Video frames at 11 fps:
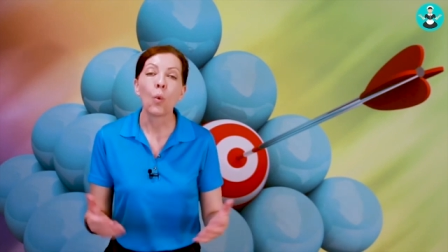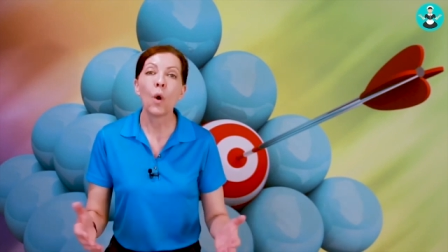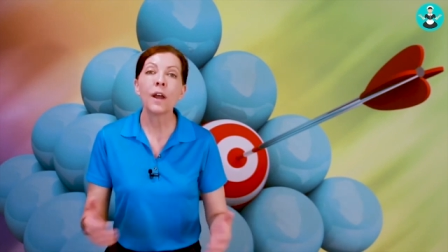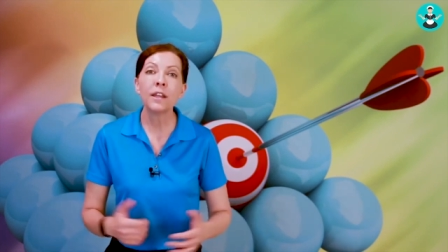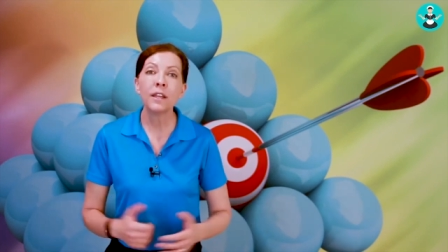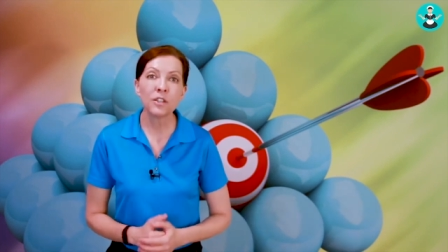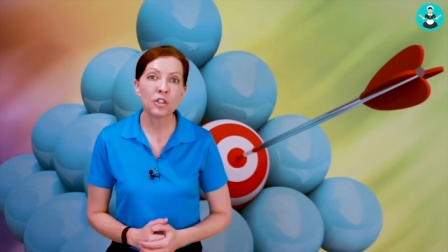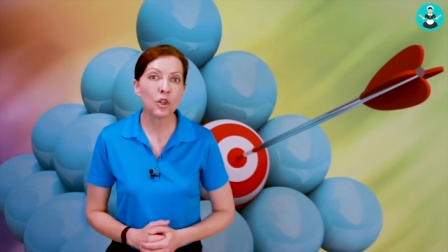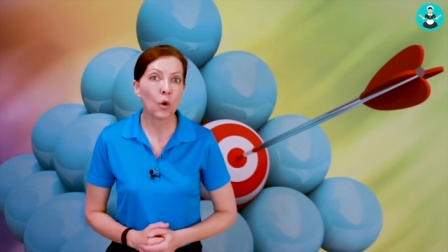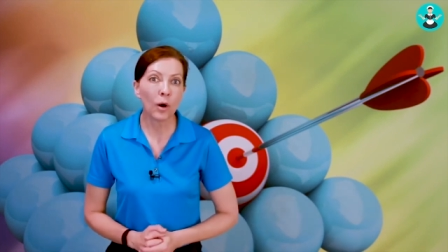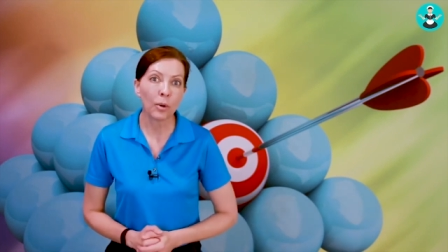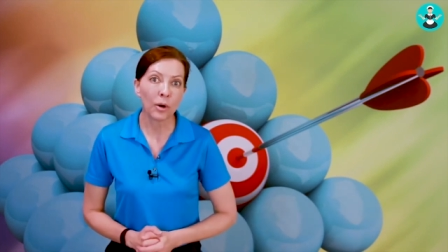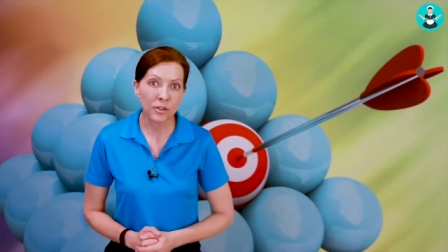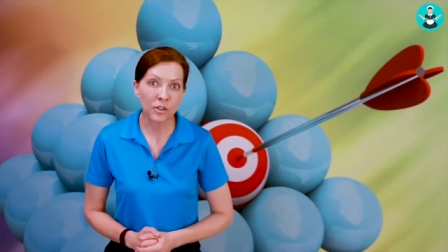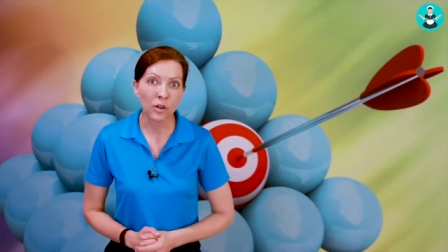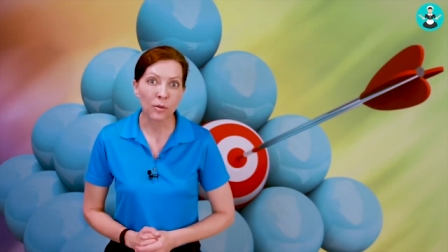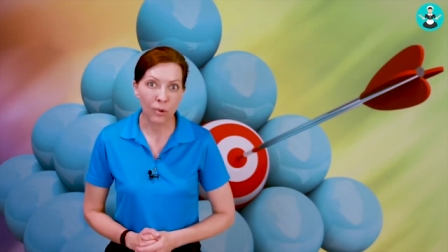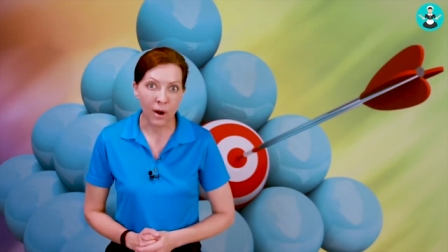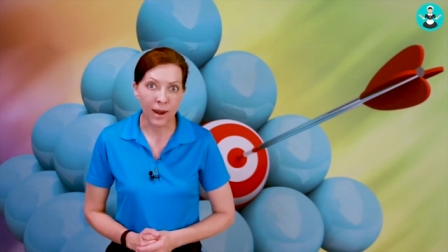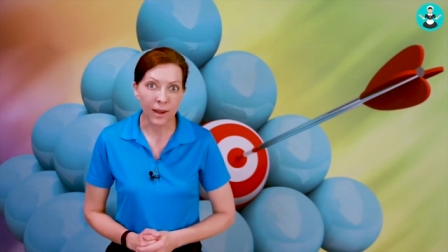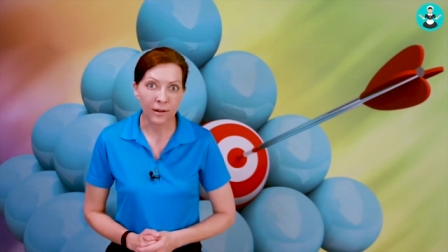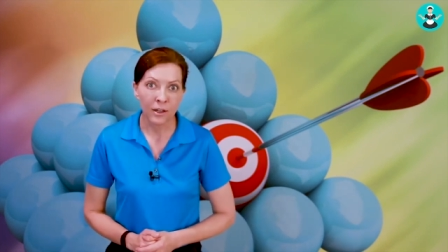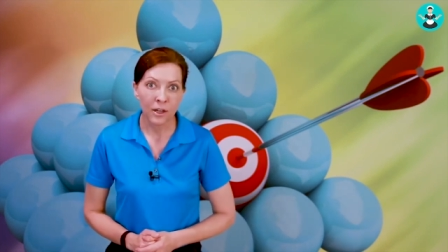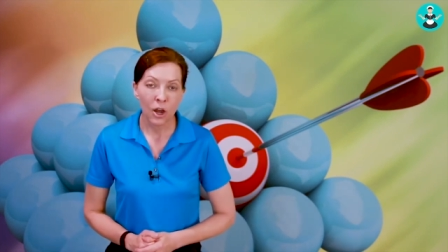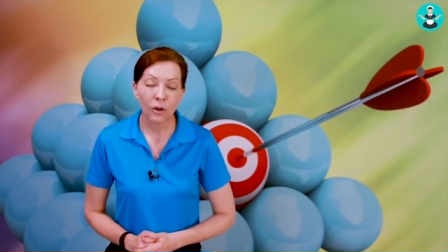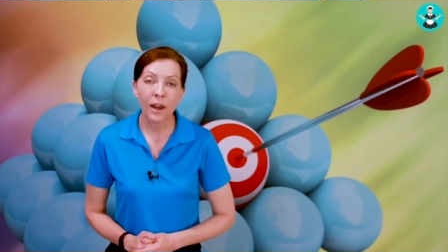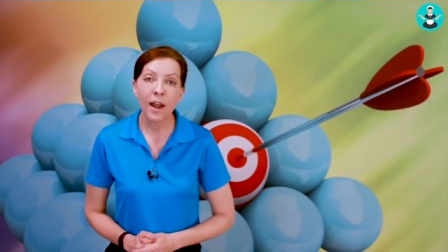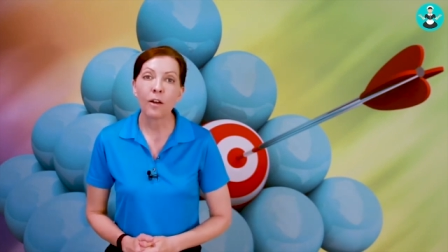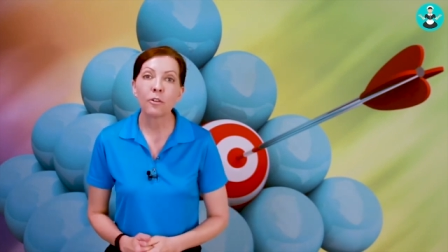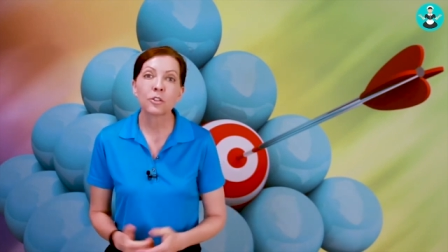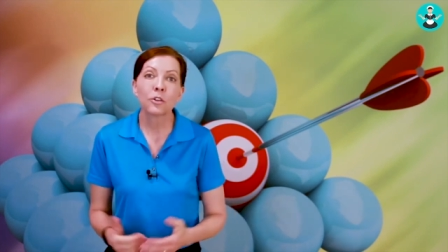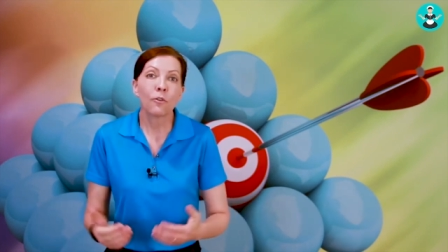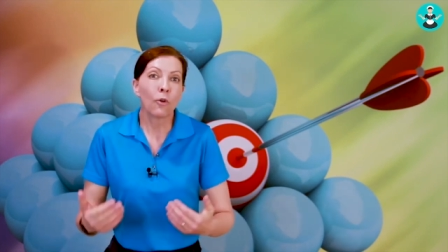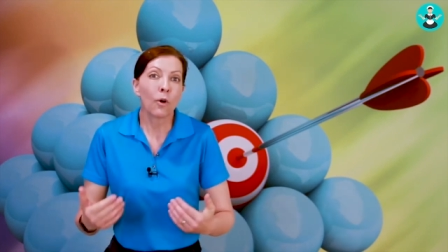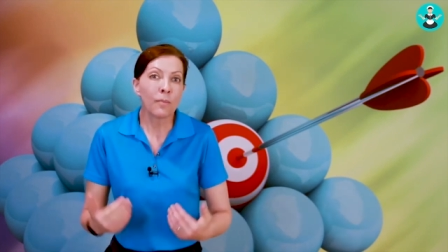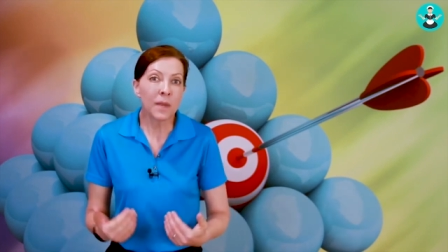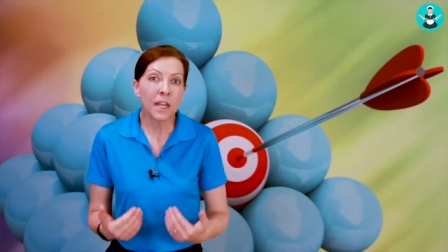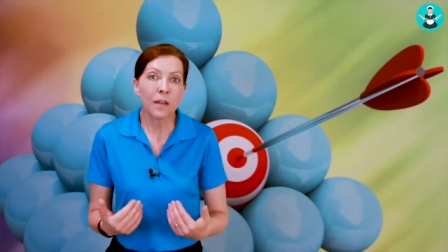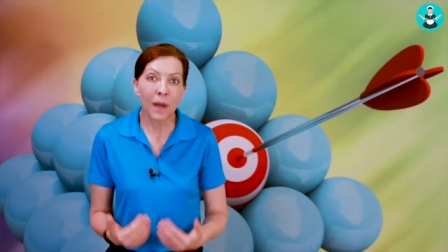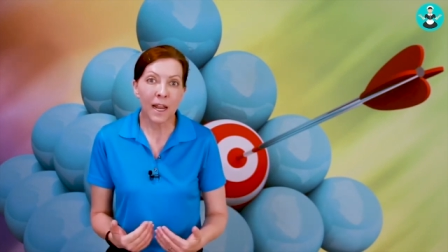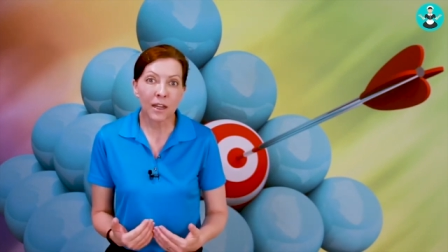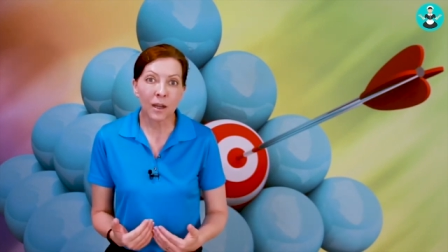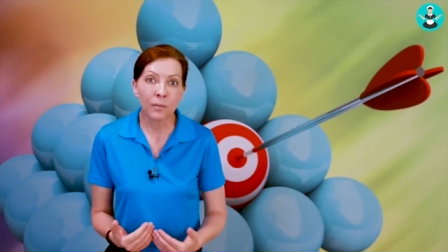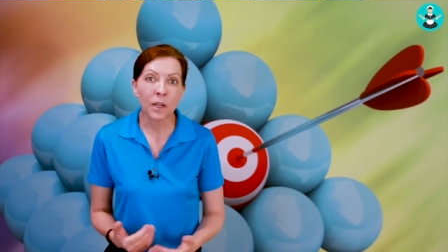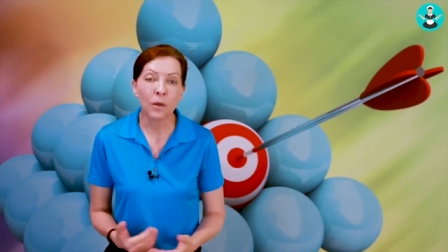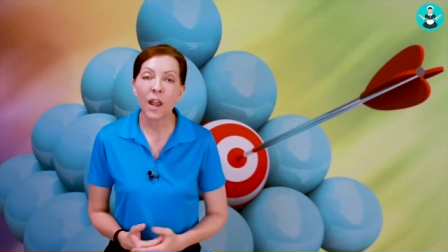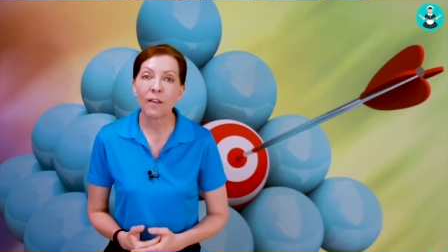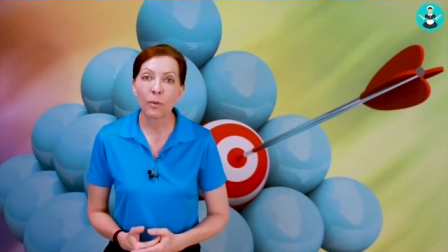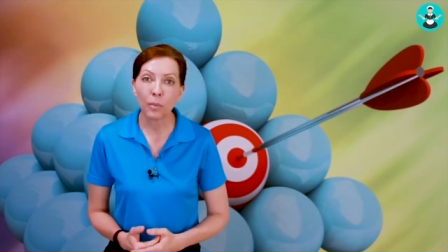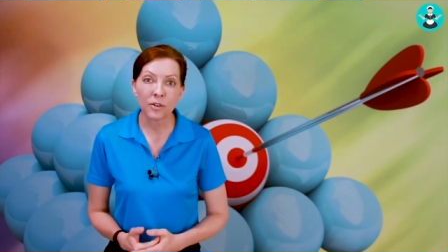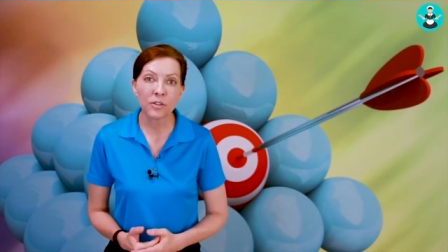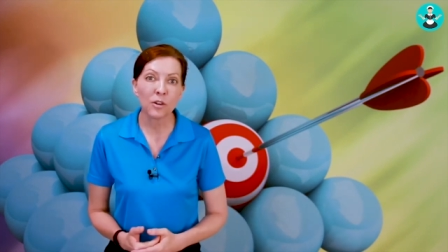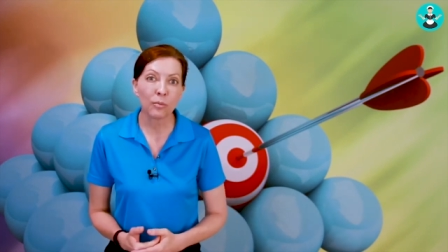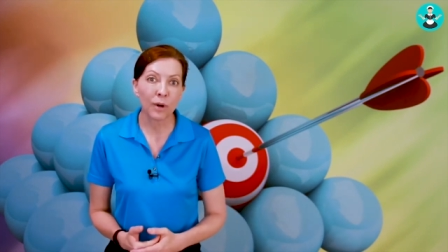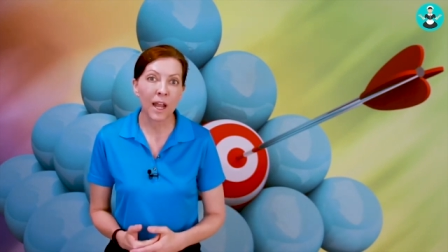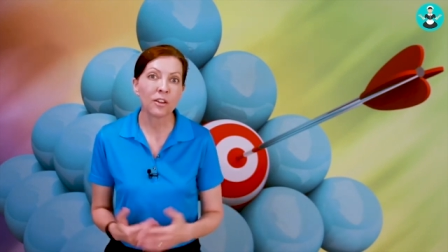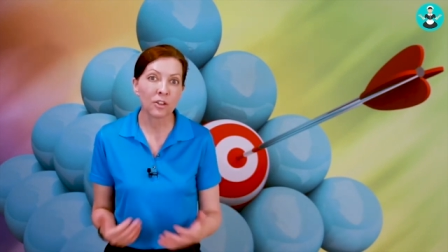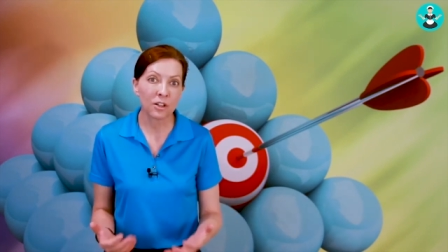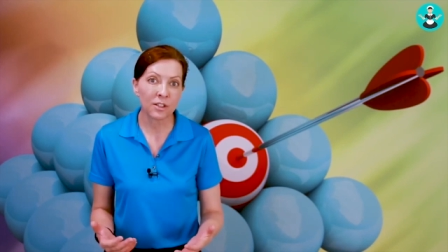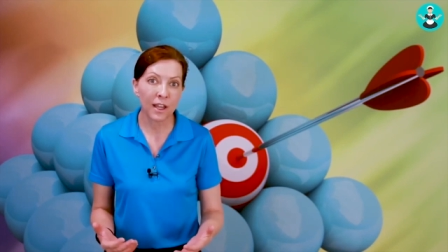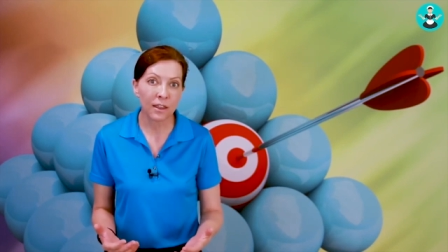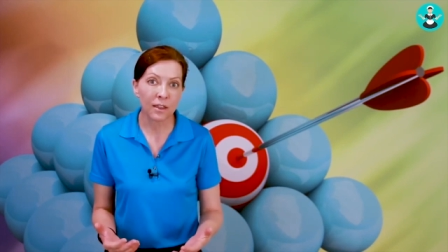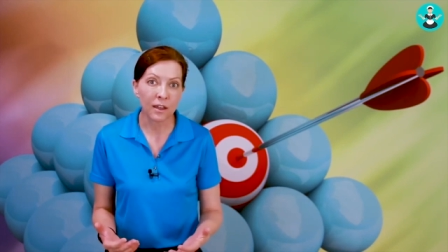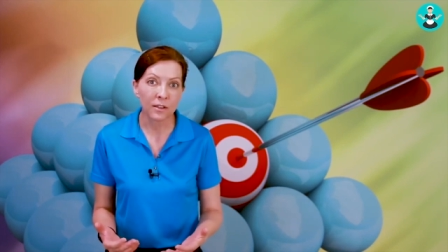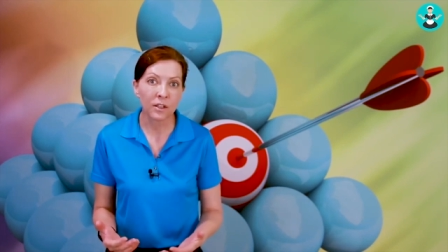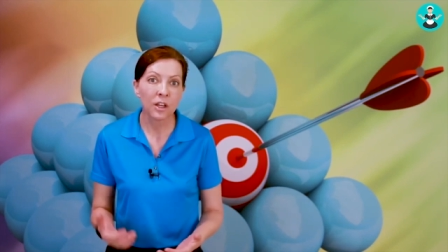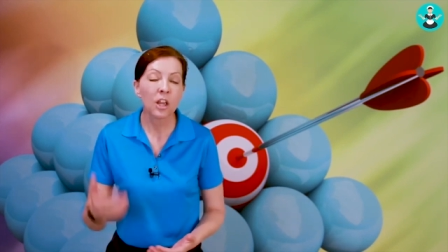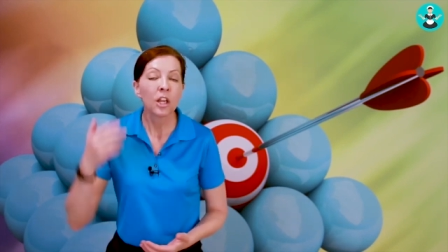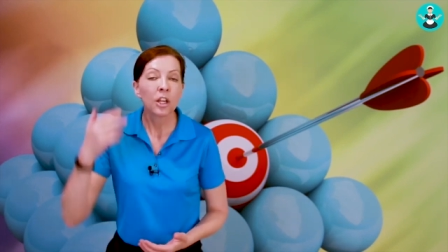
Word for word: What is your personal brand? Okay, now, so for me, in my company, we have a personal brand that looks like this.